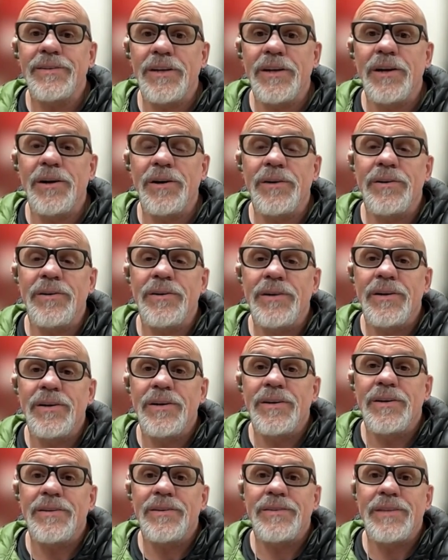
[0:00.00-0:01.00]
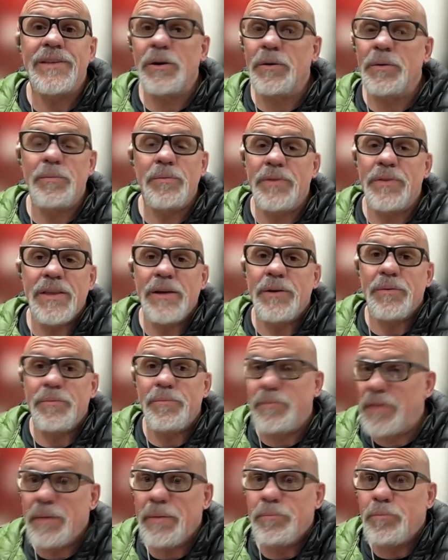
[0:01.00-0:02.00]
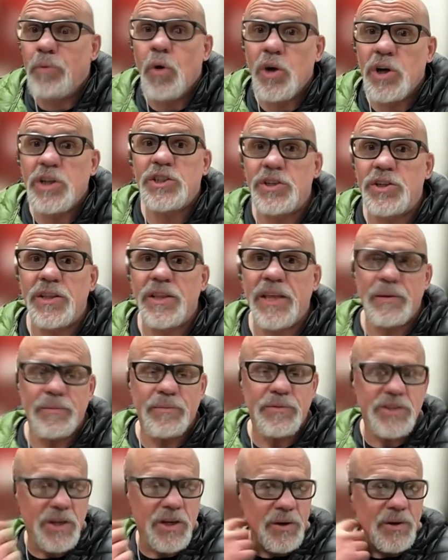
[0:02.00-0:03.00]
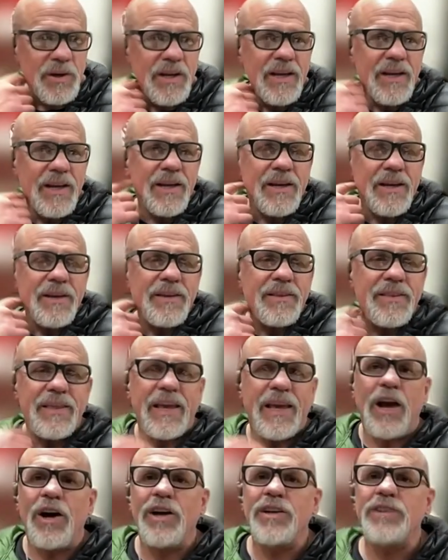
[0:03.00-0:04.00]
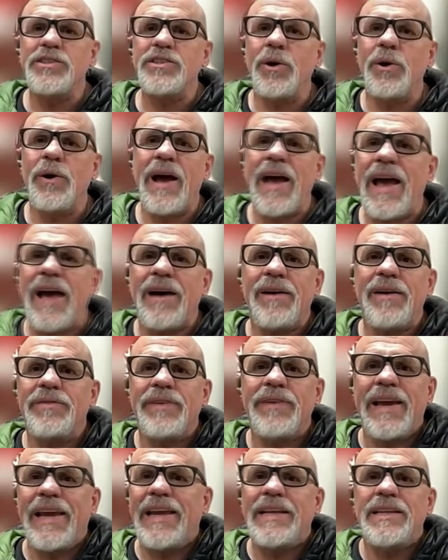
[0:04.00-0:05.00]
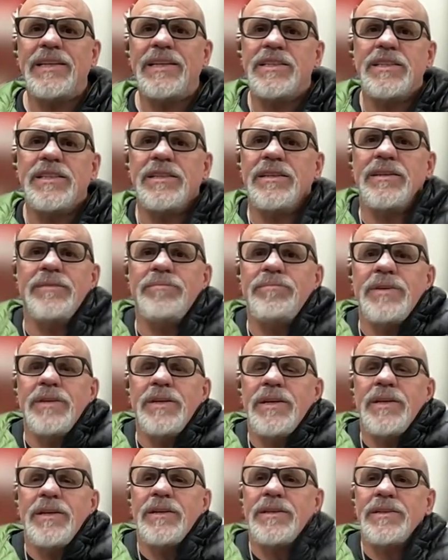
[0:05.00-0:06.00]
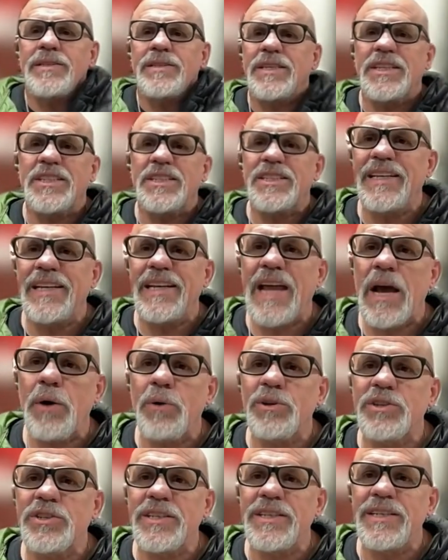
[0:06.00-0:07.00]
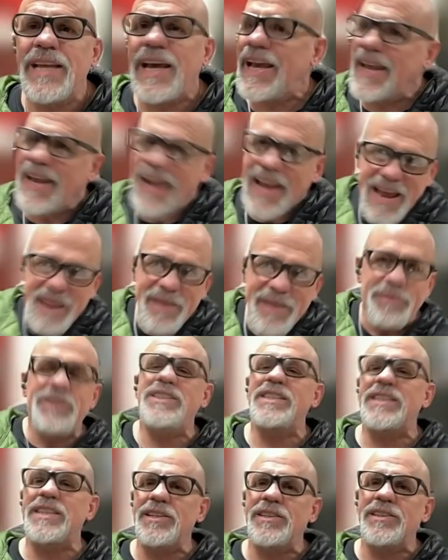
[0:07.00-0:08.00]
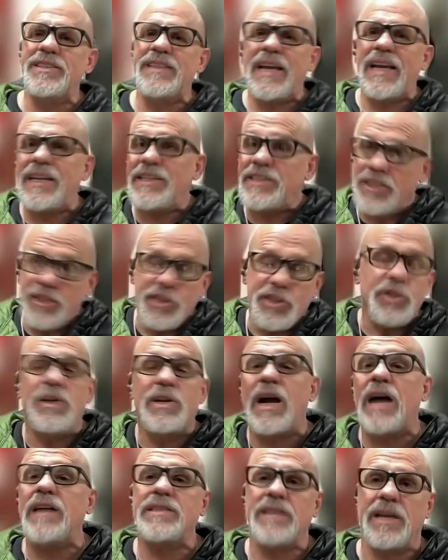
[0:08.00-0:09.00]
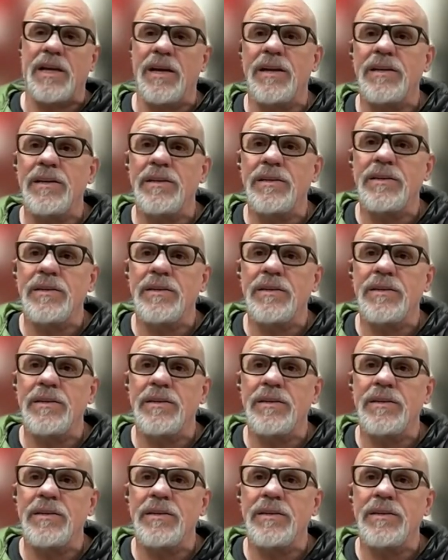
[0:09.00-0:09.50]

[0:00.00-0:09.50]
You know, they born to them. So they also have 8 to 16 hours a day, every single day, to do kata